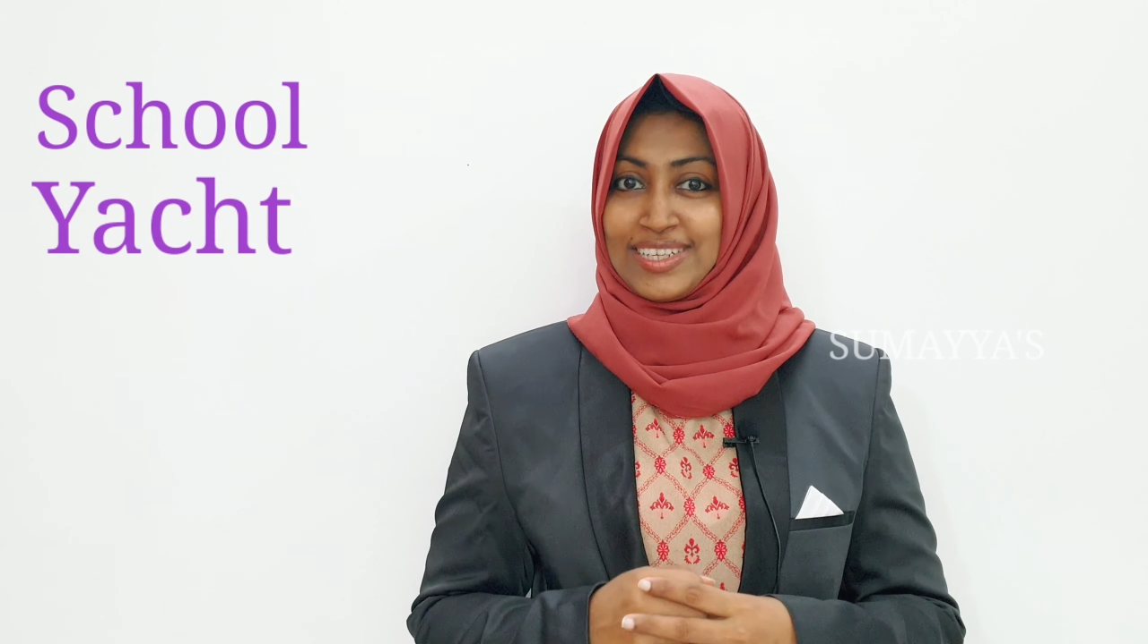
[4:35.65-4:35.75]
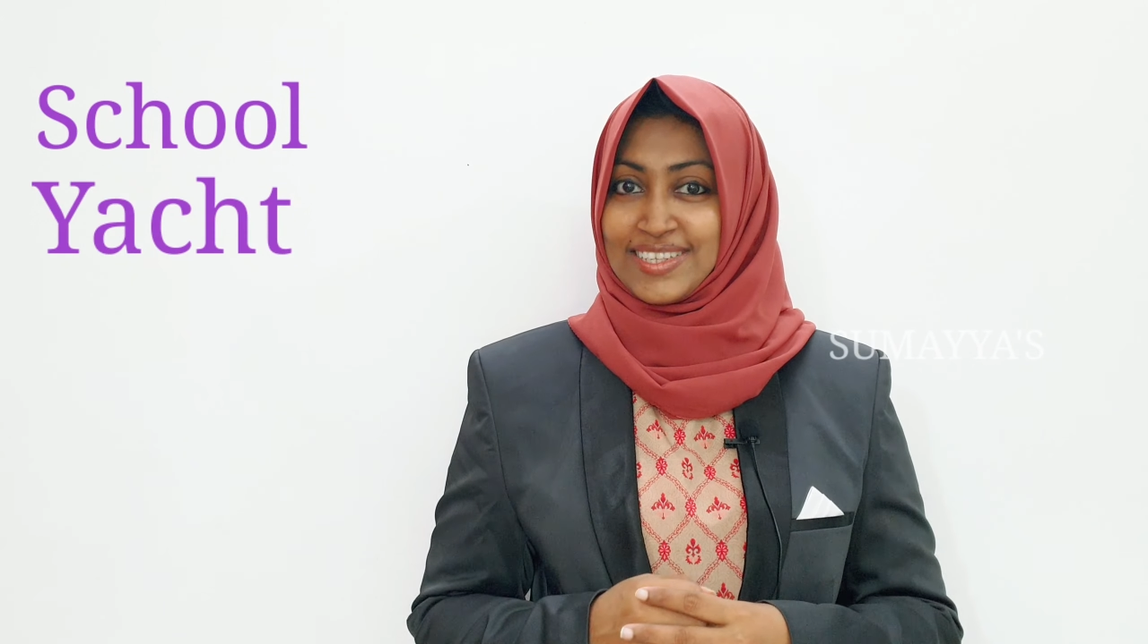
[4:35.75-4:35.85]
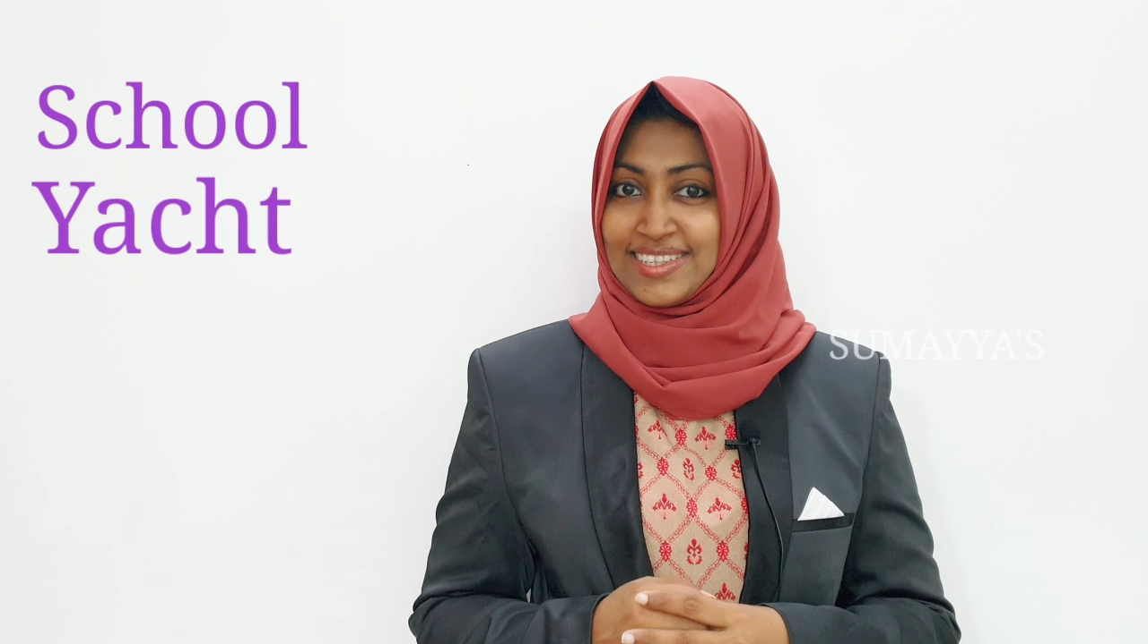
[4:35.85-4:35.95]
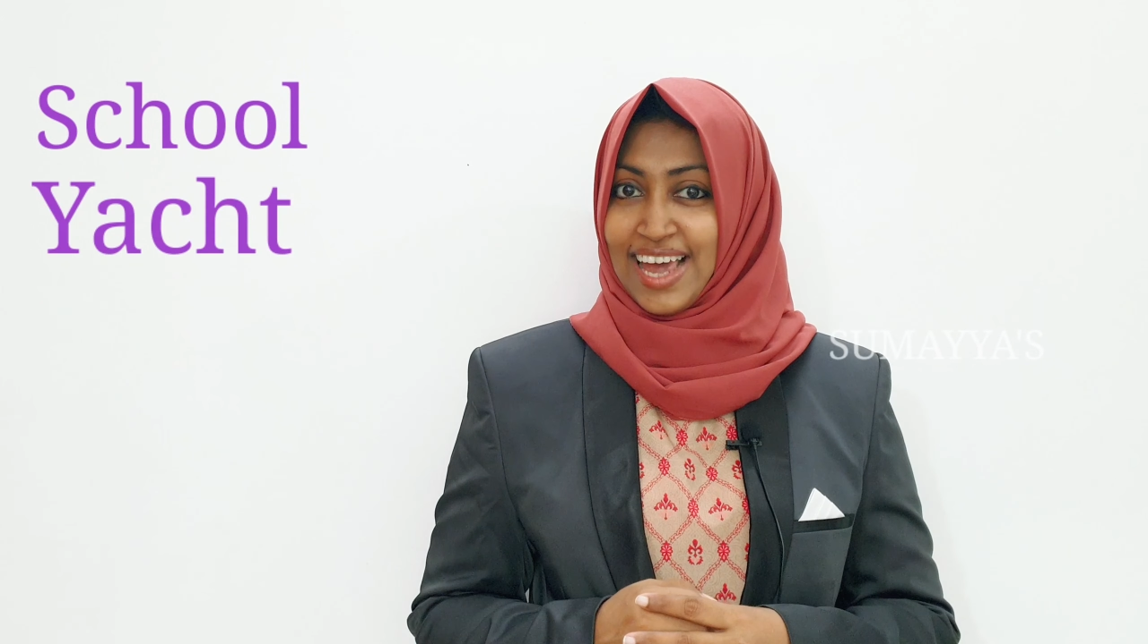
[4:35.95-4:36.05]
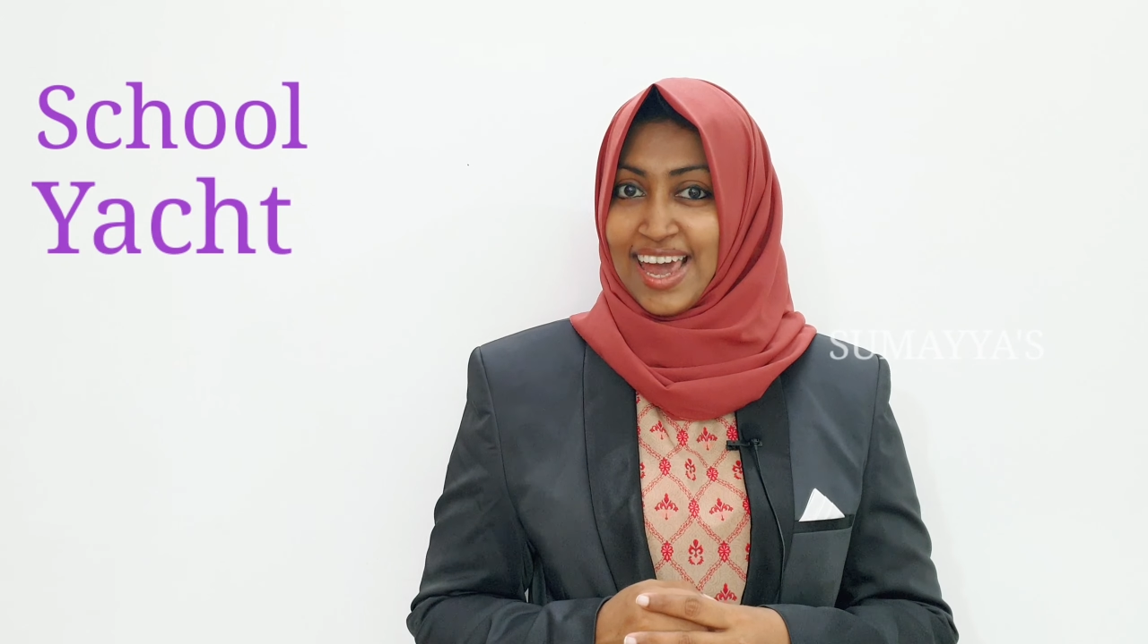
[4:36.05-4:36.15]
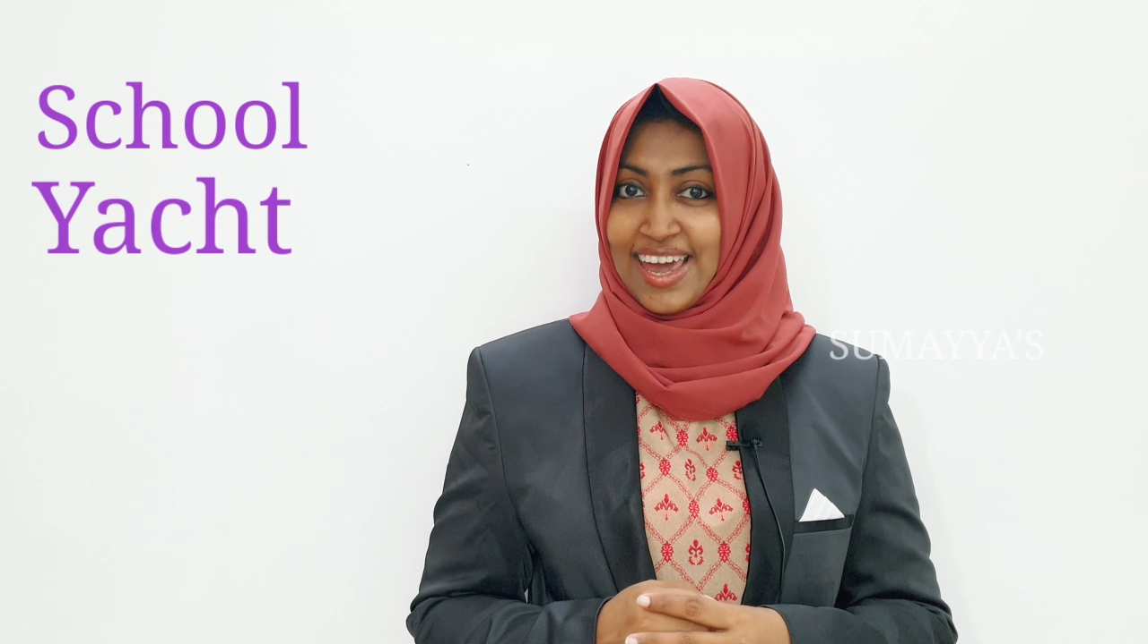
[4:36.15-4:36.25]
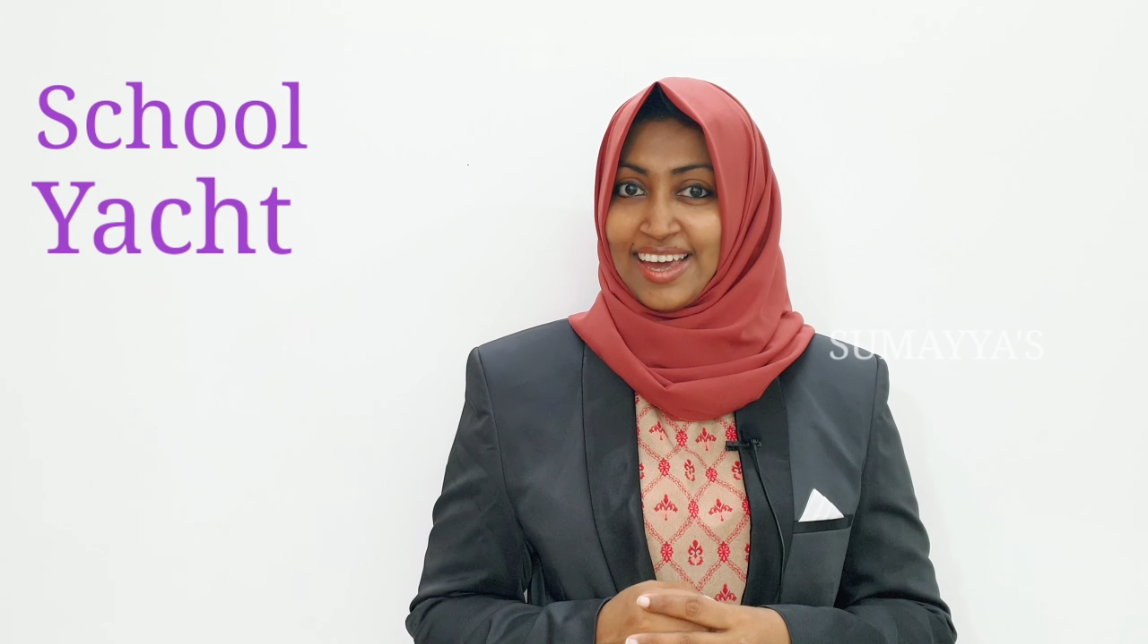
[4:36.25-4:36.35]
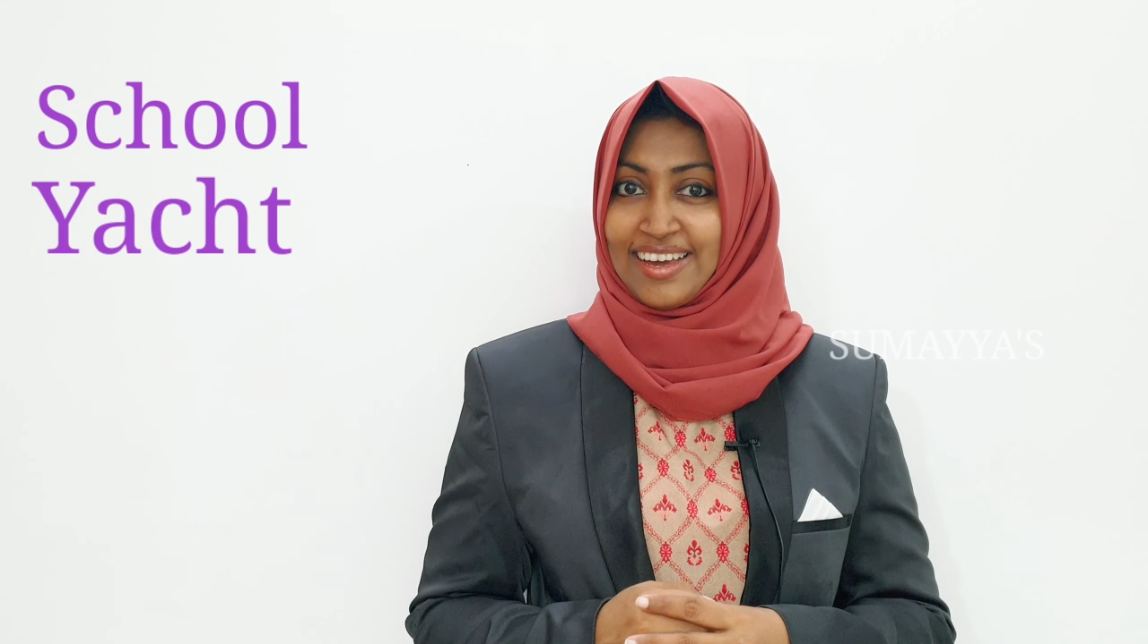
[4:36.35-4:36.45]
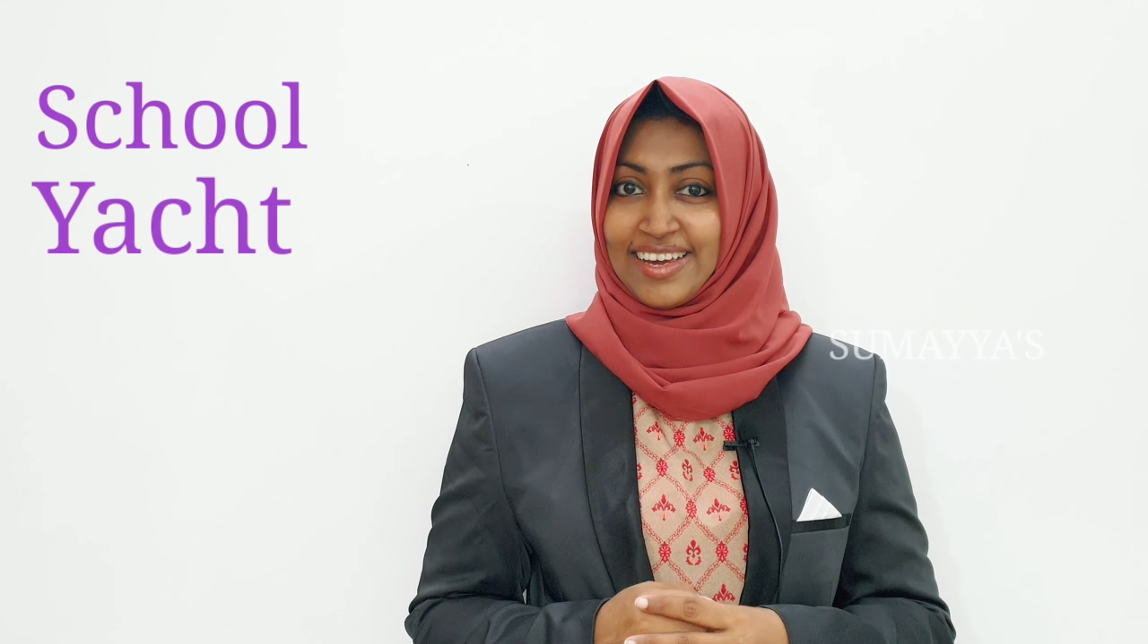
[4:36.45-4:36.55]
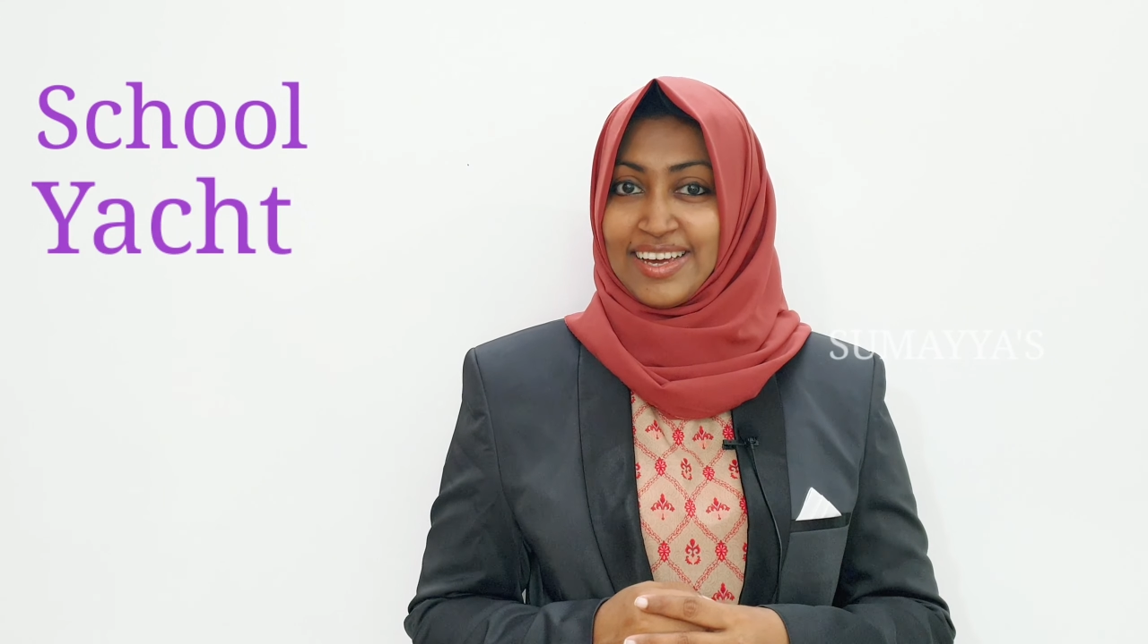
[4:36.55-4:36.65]
is
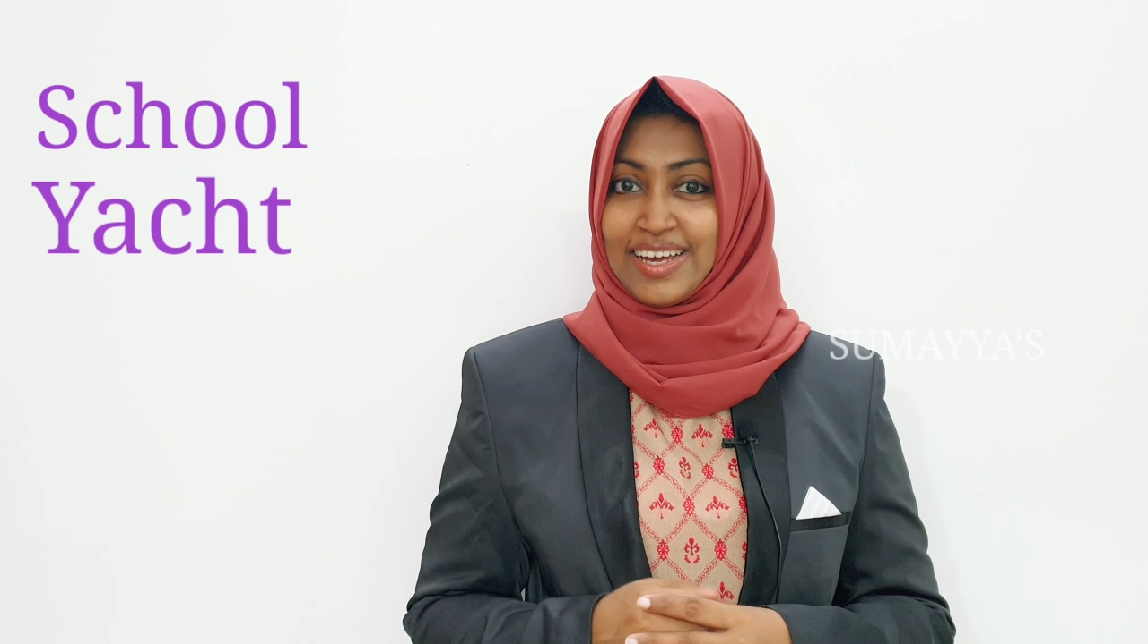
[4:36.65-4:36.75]
there.